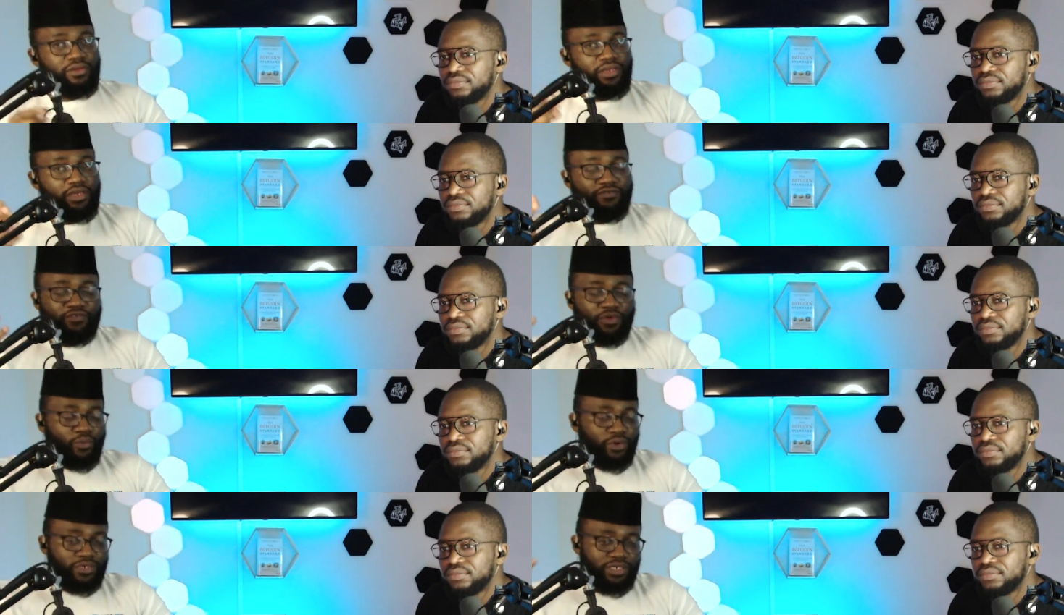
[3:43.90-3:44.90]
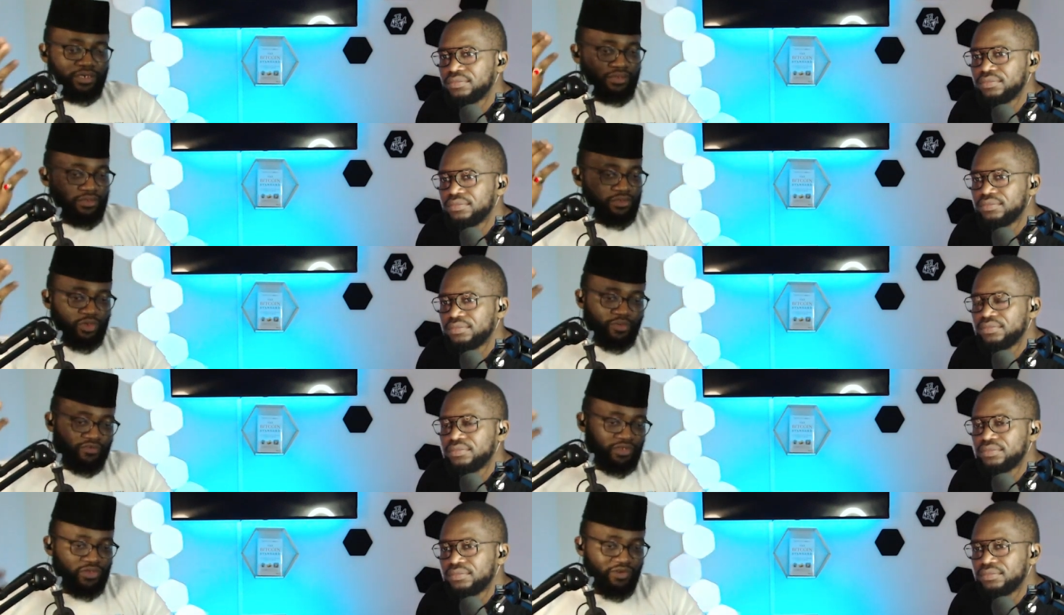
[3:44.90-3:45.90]
Speaker 1: if you're watching some of
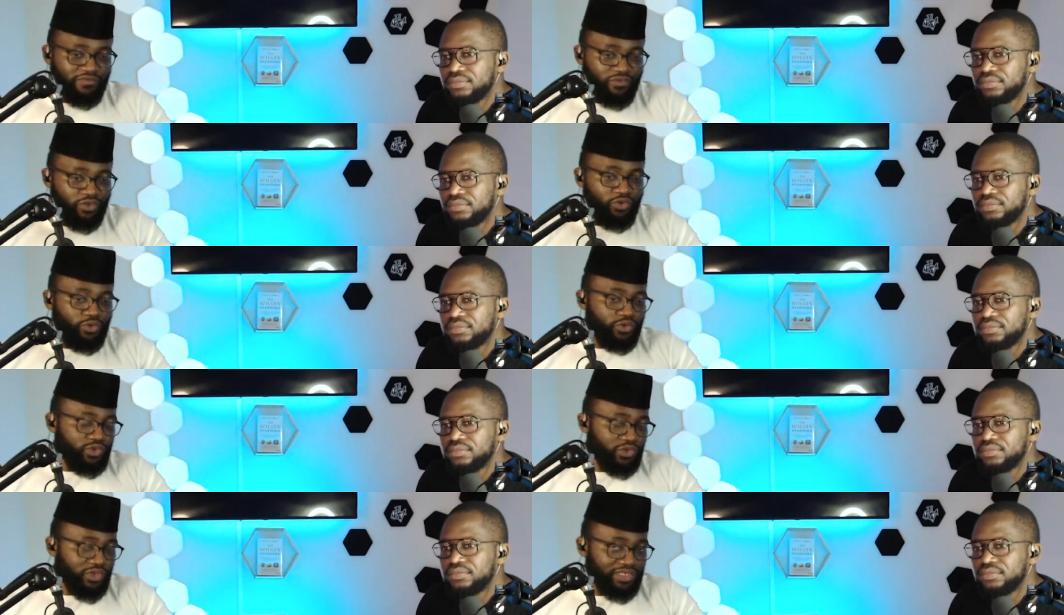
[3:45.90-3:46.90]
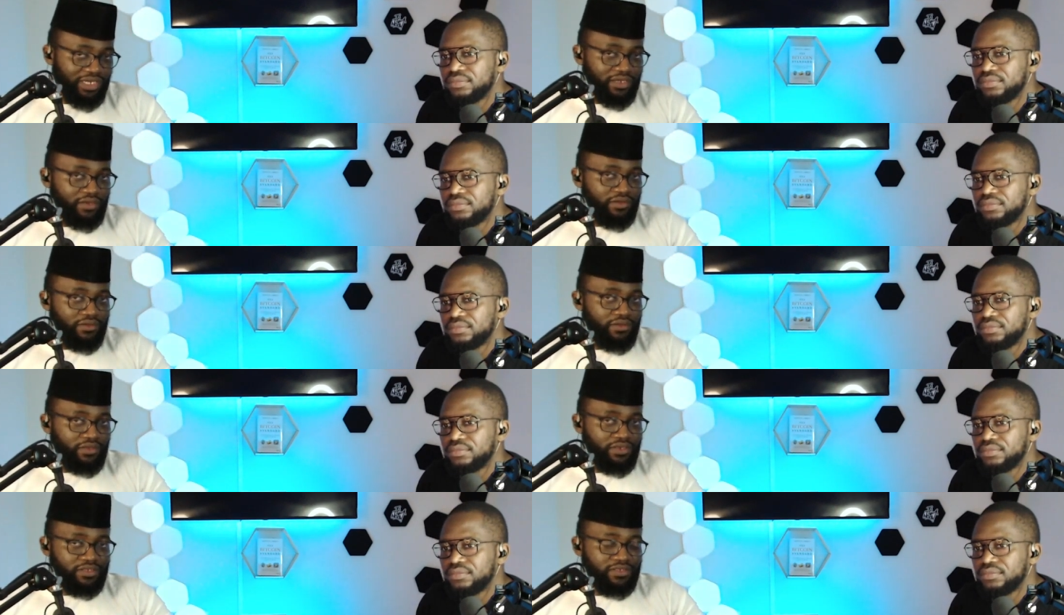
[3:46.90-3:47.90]
his stuff, you should not take
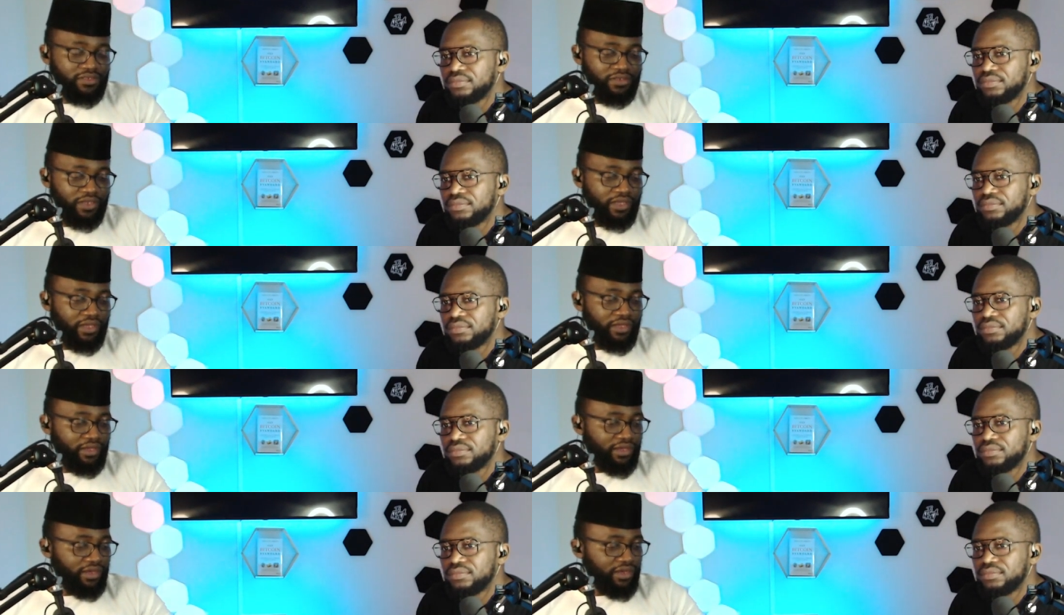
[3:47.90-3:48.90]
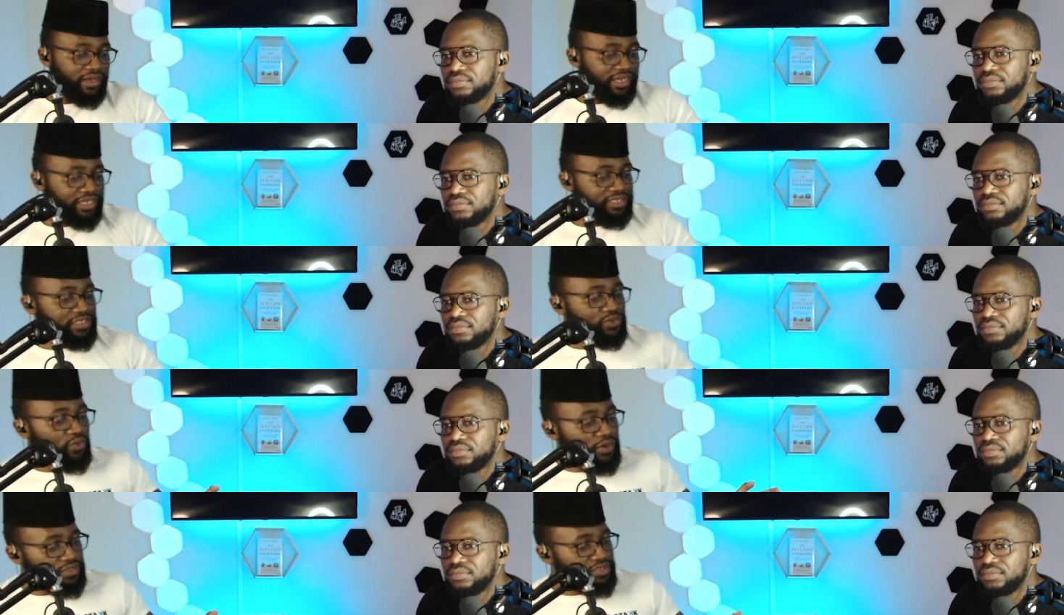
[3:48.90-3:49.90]
his, uh, I guess, his
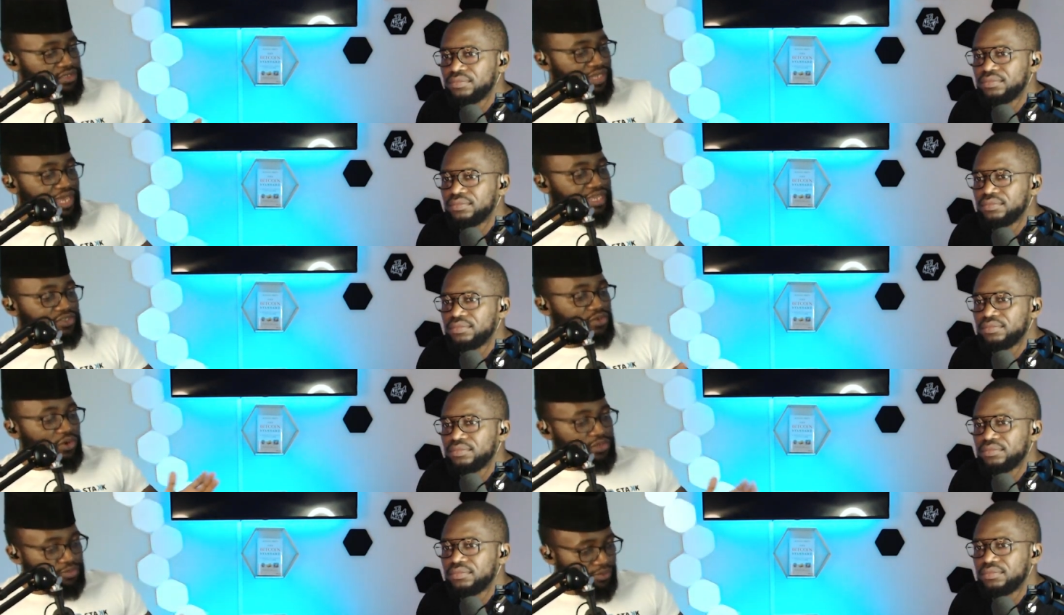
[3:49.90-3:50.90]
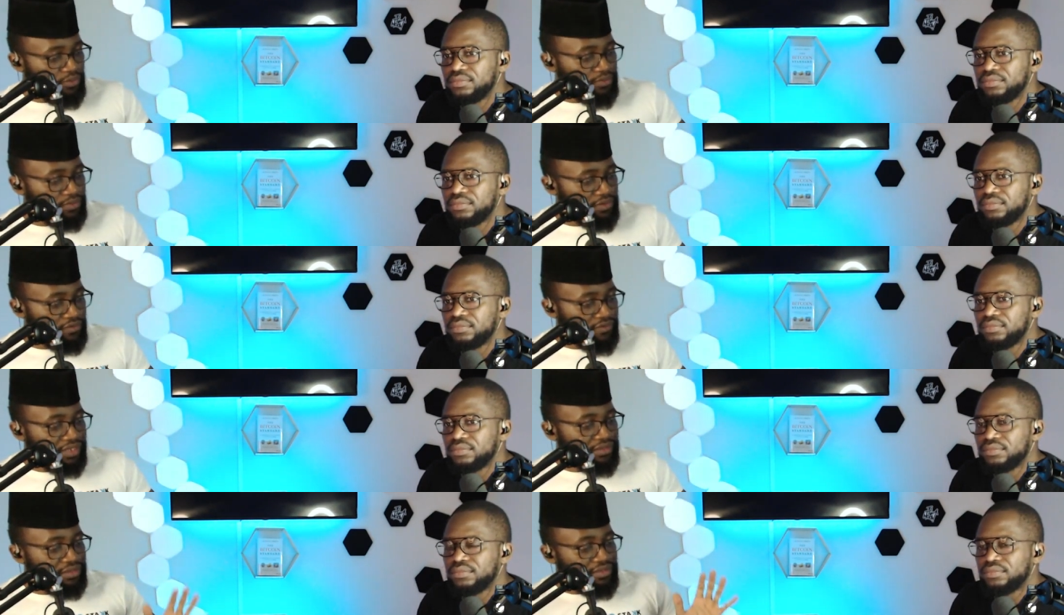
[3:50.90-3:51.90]
words as gospel, right?
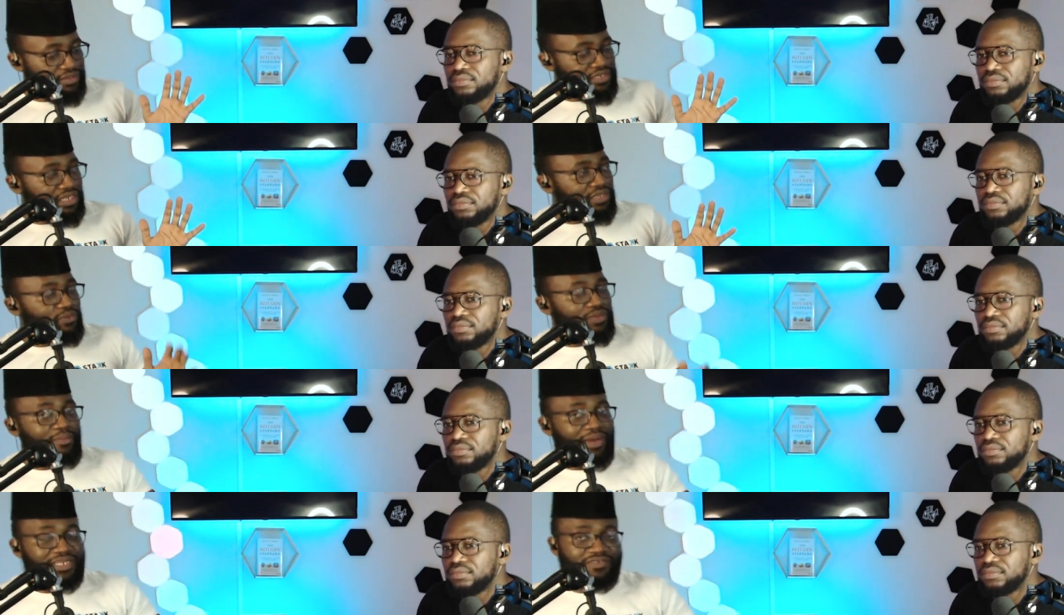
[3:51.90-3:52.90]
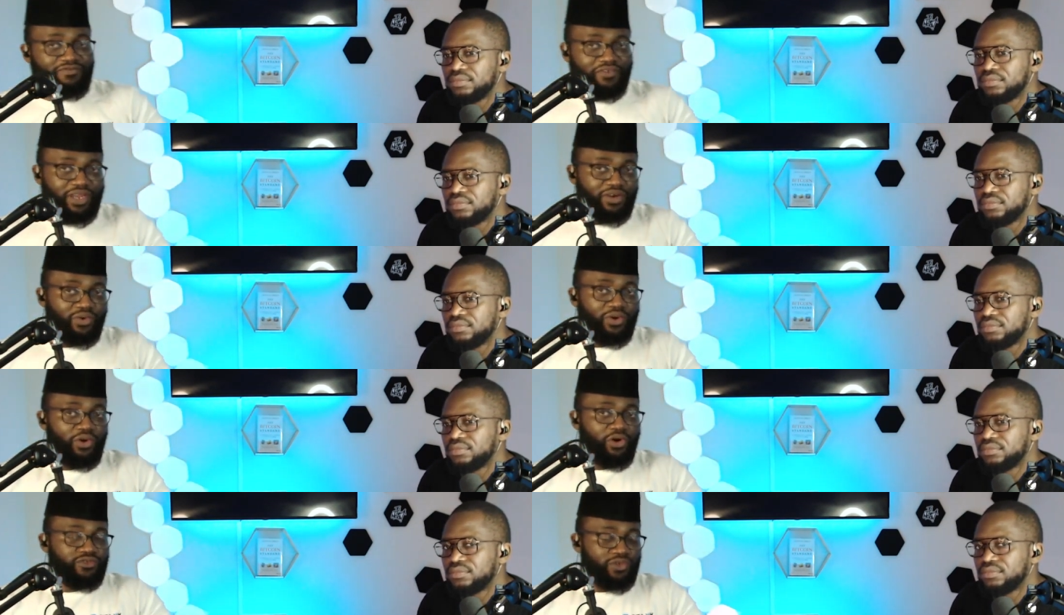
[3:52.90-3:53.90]
Take it with a massive grain
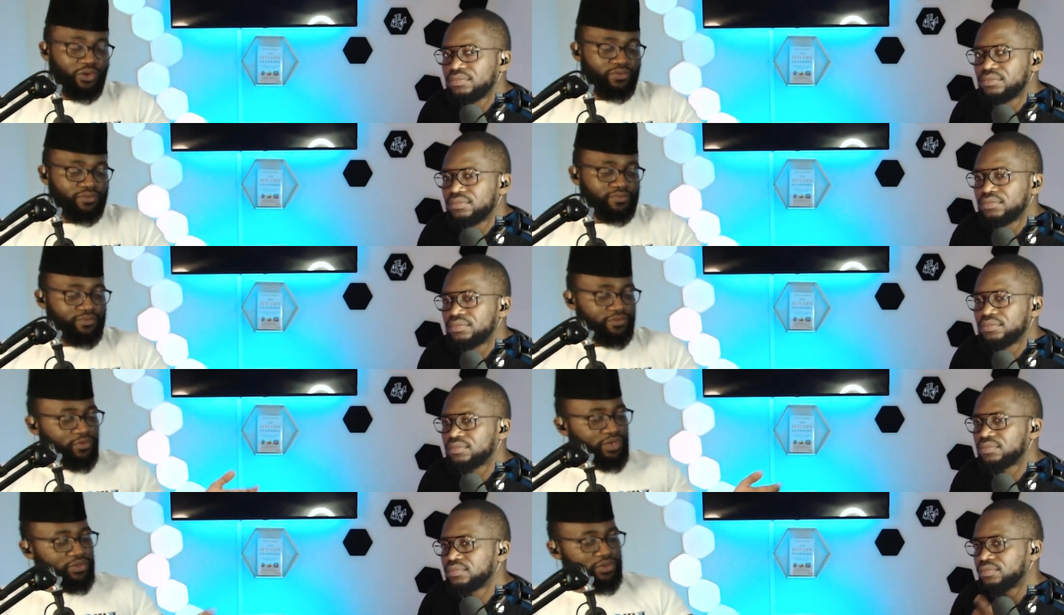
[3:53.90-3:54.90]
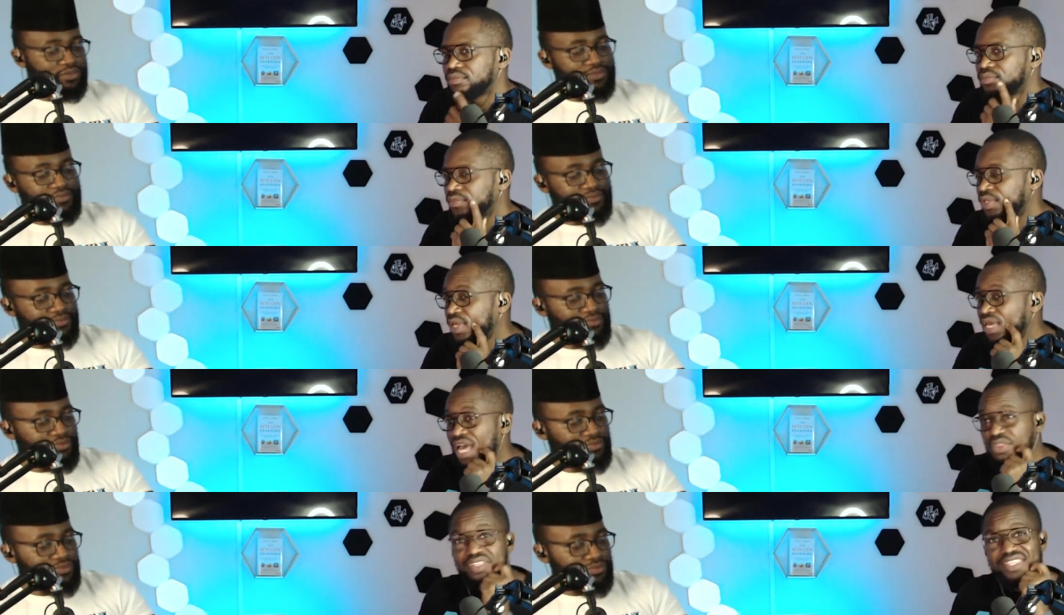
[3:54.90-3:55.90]
of salt. What are your thoughts? I
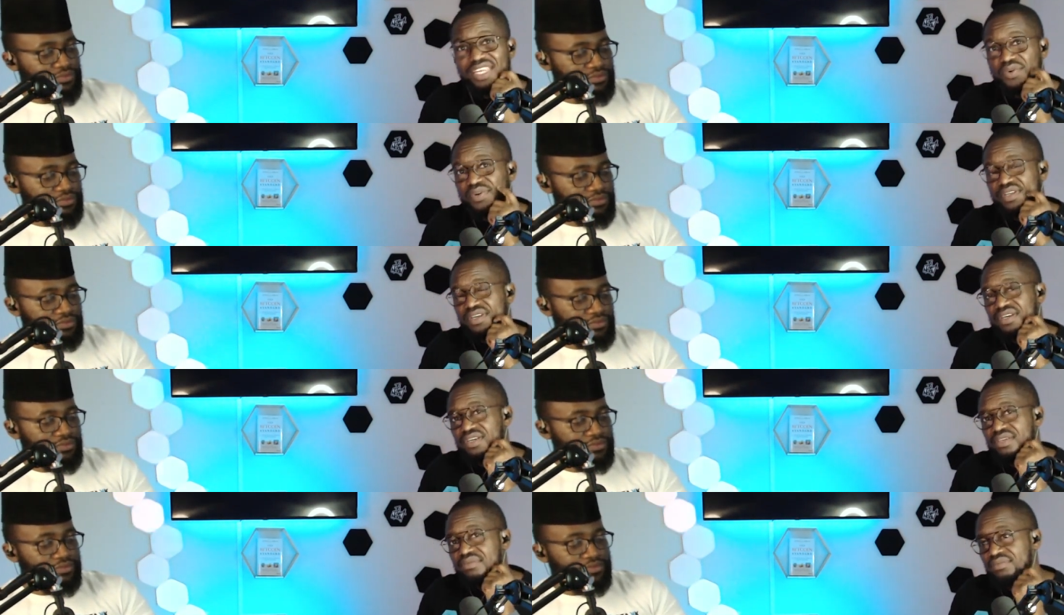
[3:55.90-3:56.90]
totally agree. Um,